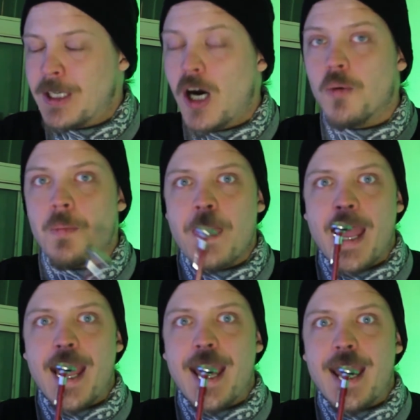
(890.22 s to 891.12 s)
Oh,
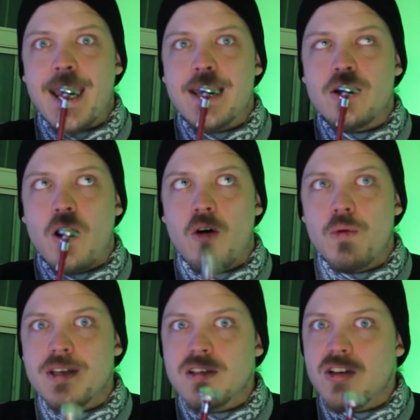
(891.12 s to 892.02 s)
and
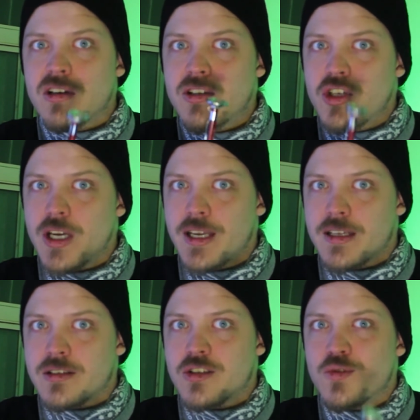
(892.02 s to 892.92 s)
always cook
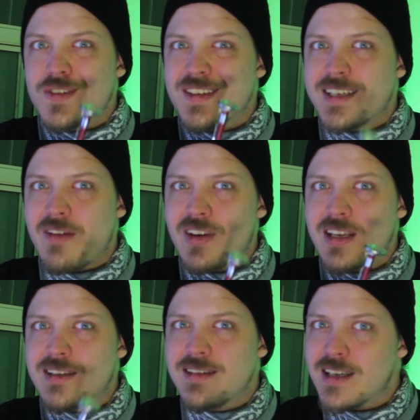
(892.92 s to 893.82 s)
chicken to
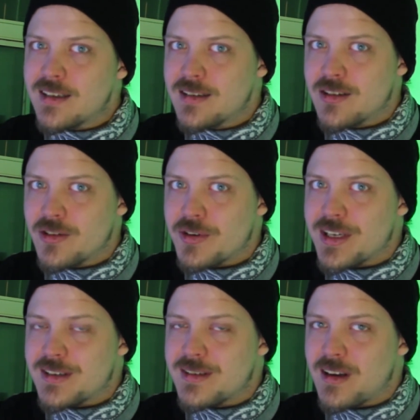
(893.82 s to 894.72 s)
seventy-six
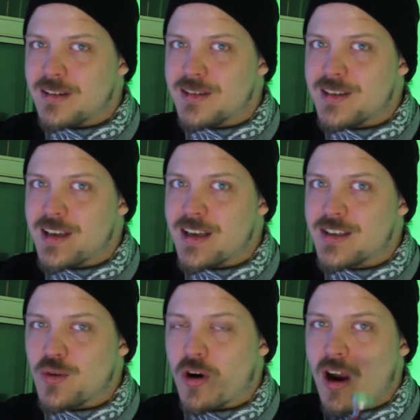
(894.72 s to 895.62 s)
degrees
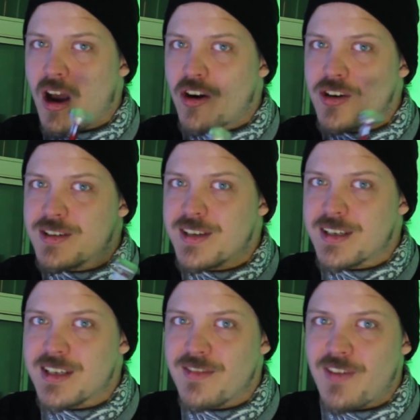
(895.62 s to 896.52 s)
Celsius or one hundred
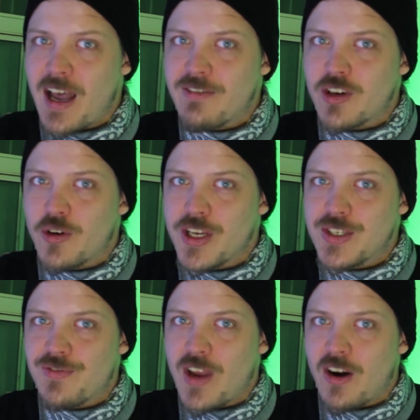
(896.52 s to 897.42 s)
sixty-five
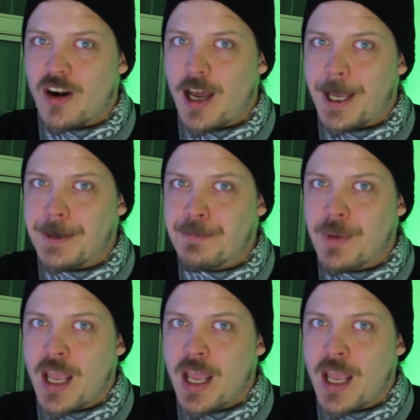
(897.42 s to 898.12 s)
degrees Fahrenheit.